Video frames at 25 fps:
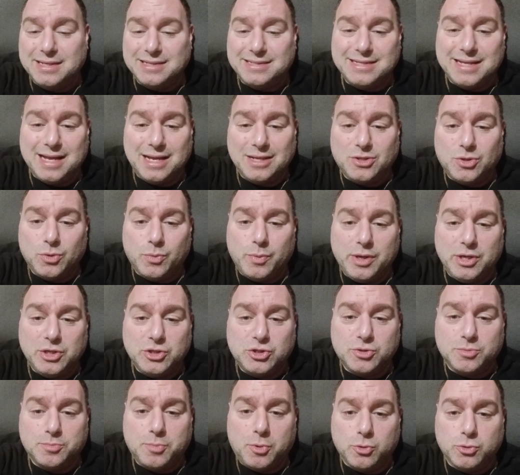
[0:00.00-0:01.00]
It's not the way
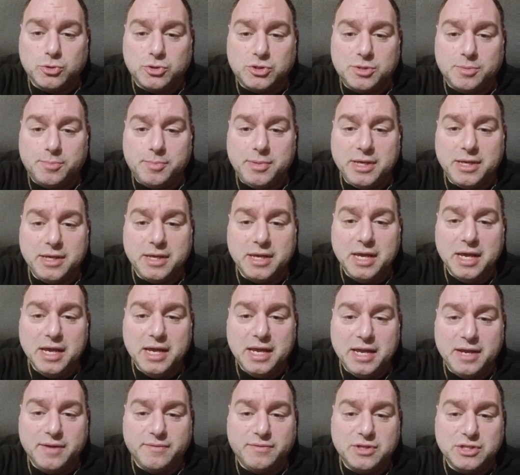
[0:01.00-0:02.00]
it's supposed to be.
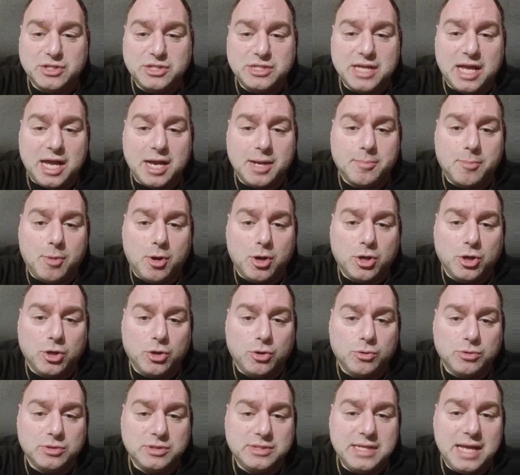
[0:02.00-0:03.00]
If the stock
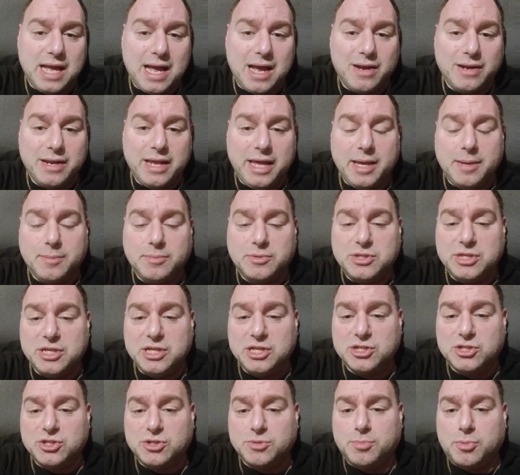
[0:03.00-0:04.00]
market goes down,
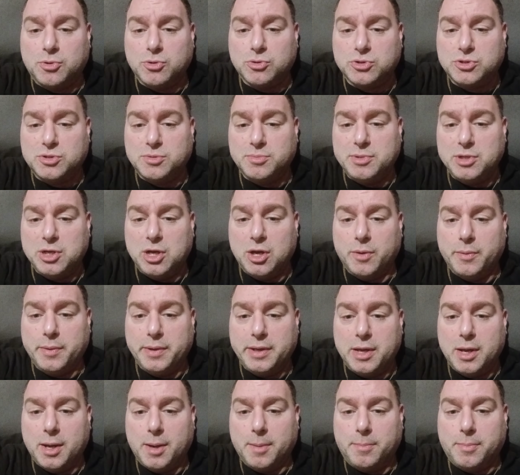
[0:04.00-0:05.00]
AMC is supposed to be
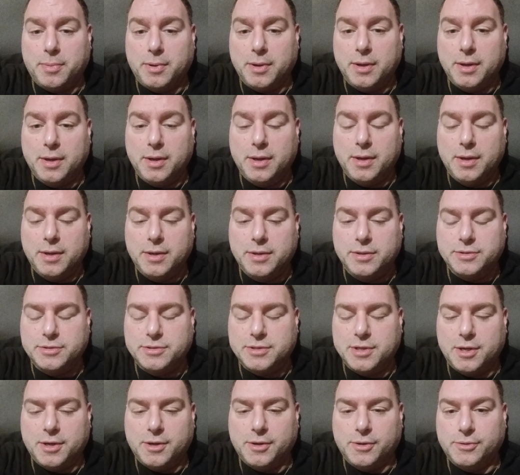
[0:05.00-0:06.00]
going up.
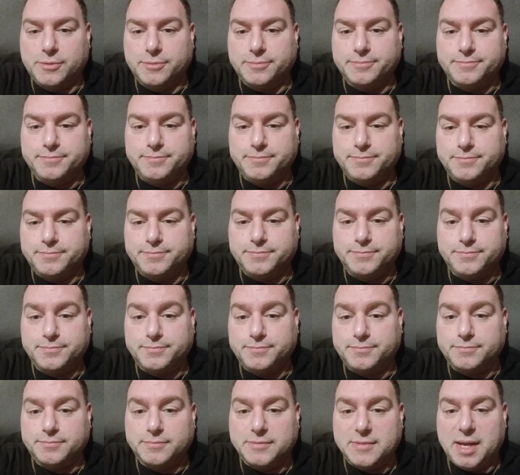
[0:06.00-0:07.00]
So,
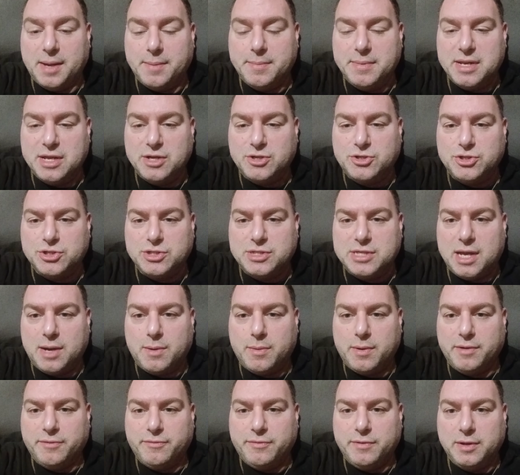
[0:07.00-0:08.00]
I mean, that's just
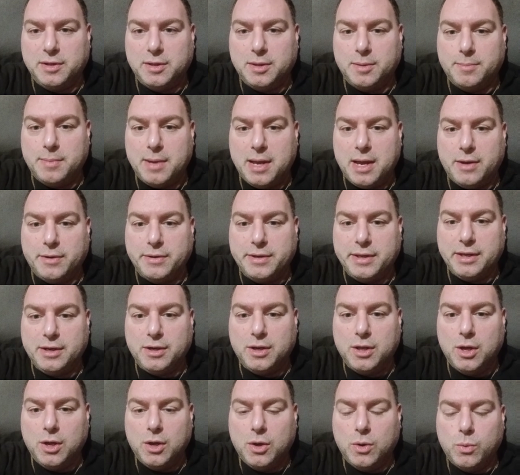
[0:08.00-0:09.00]
how I feel about
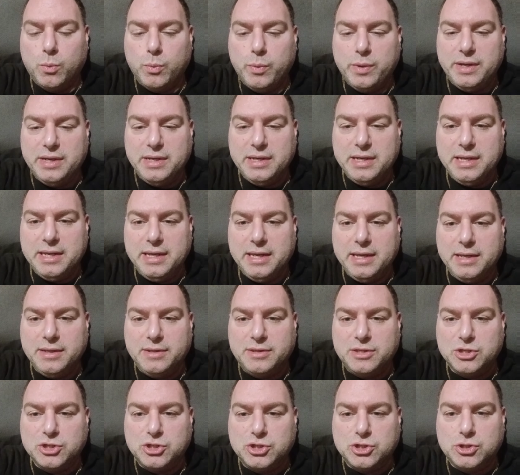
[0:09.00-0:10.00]
it. We
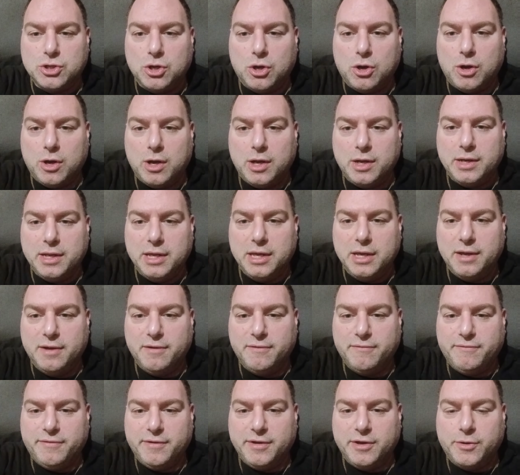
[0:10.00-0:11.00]
need to start
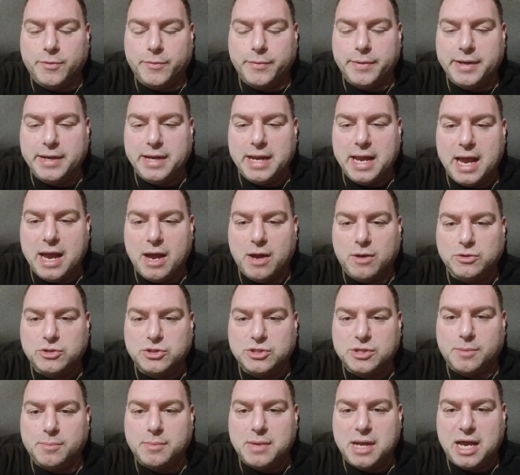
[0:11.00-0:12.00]
figuring
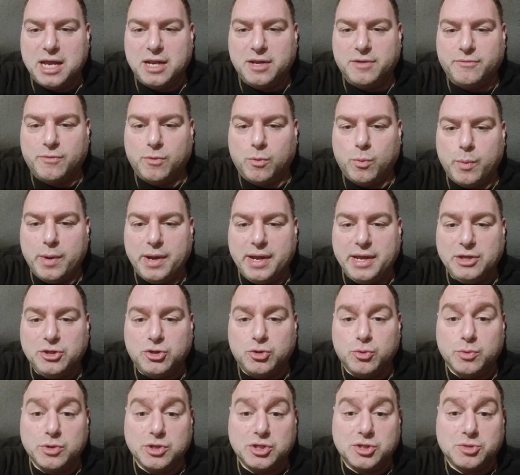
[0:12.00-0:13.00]
out some kind of a way
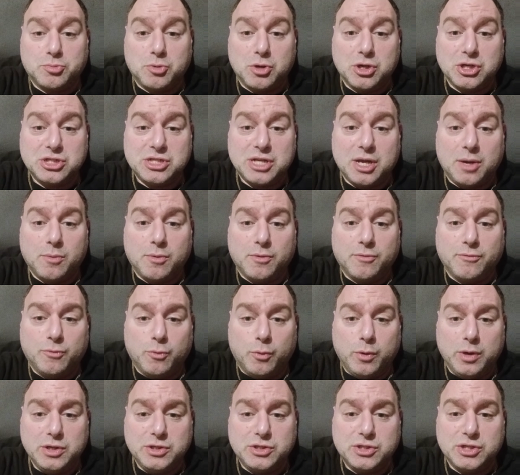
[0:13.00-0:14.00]
to express our
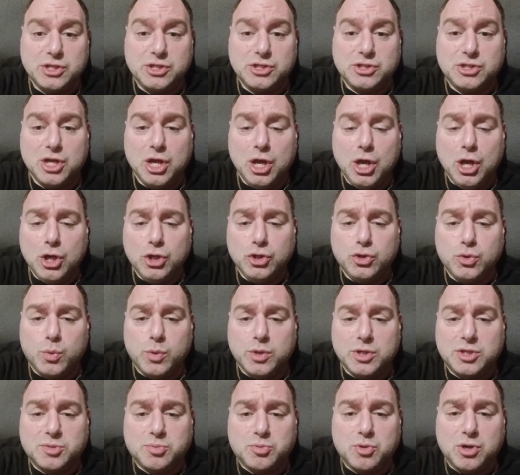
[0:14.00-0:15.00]
voices,
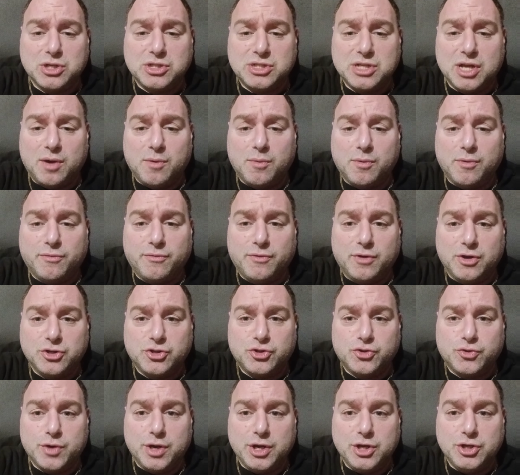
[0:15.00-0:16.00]
to express our
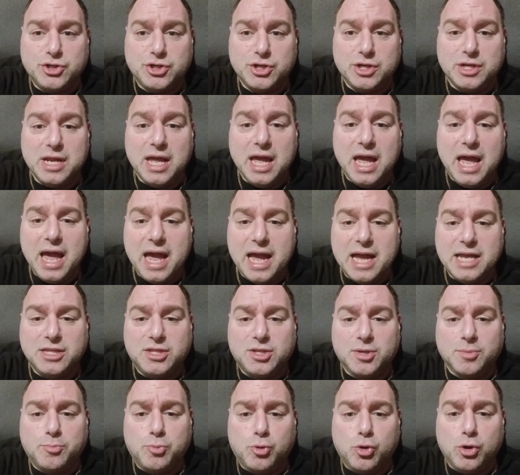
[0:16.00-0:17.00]
frustration,
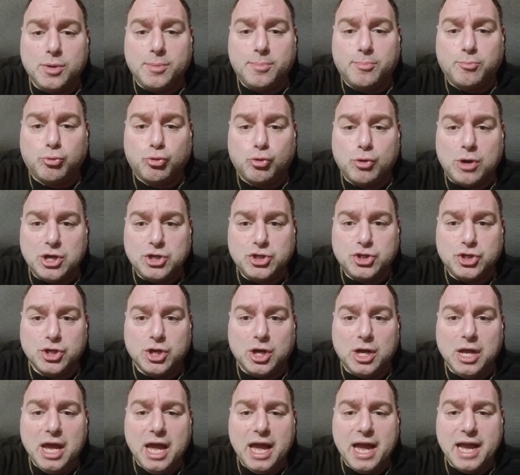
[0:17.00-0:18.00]
and to put
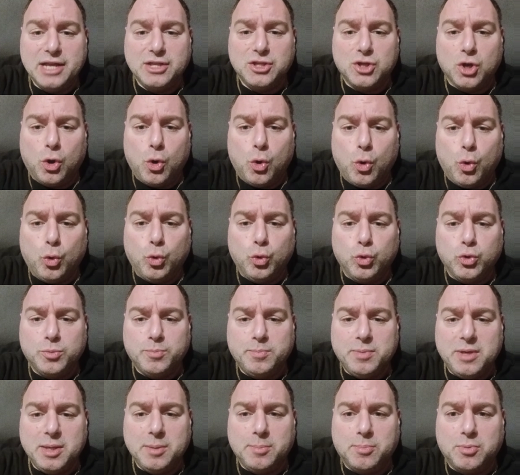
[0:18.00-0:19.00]
pressure and to
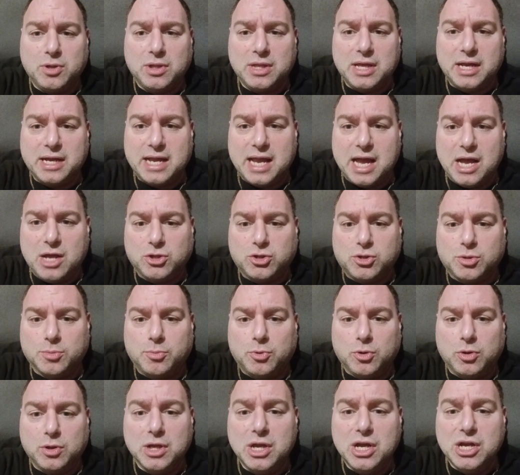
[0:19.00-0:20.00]
hold people
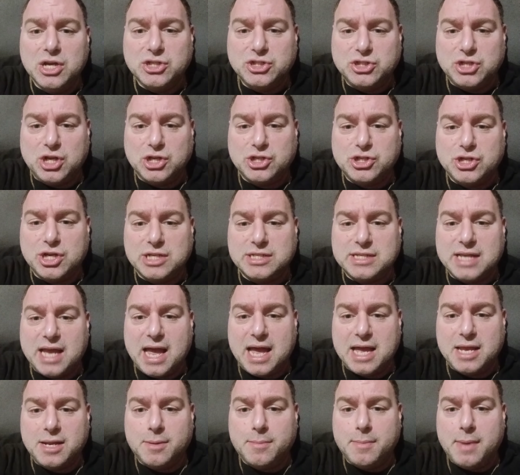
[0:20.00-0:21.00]
accountable, such as
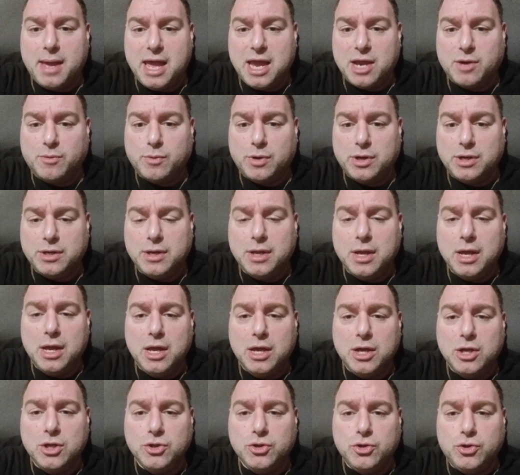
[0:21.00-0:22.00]
Adam Aron.
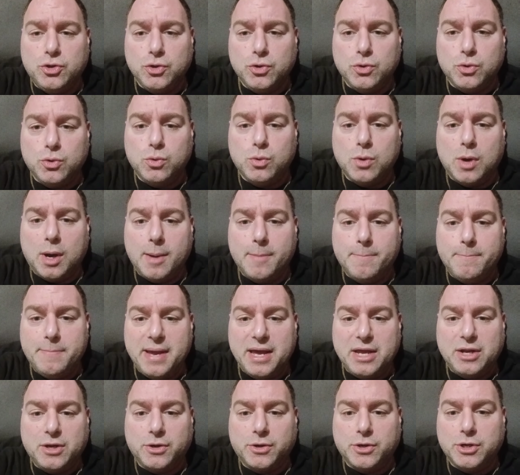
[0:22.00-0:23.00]
Do a
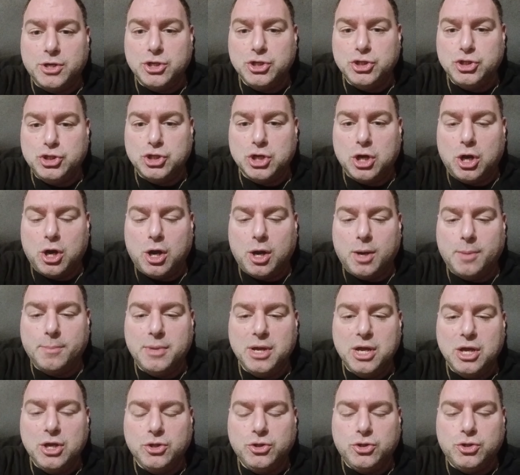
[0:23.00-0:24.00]
better
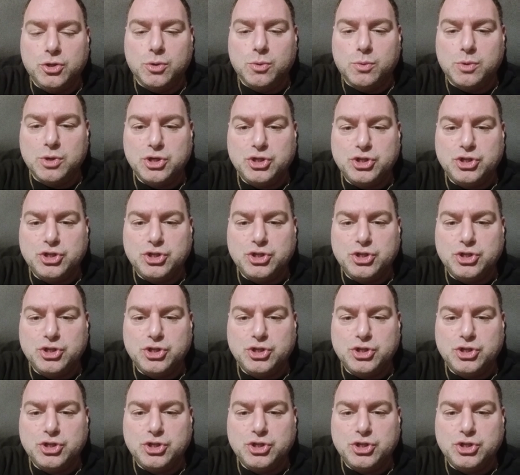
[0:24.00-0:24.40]
job. Do